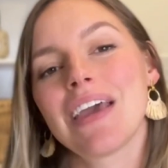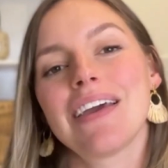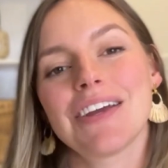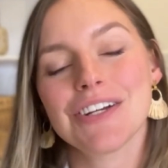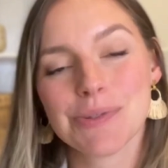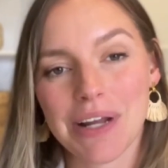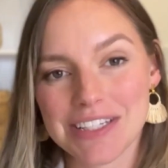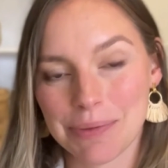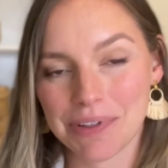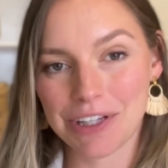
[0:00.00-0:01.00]
Here's what I
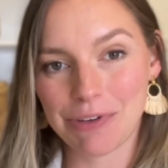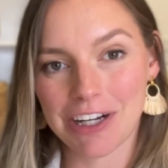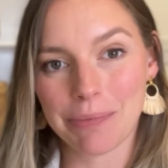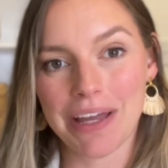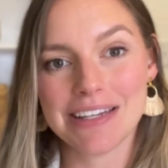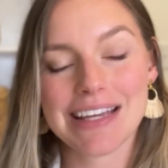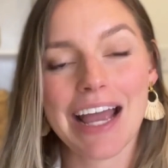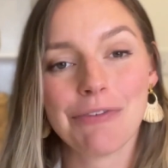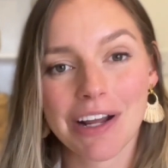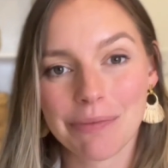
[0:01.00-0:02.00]
typically recommend. I
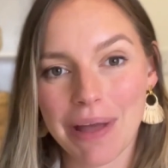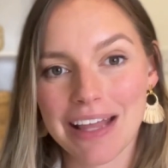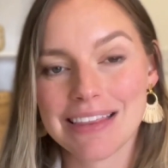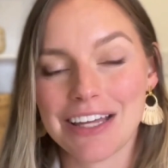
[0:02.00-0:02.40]
recommend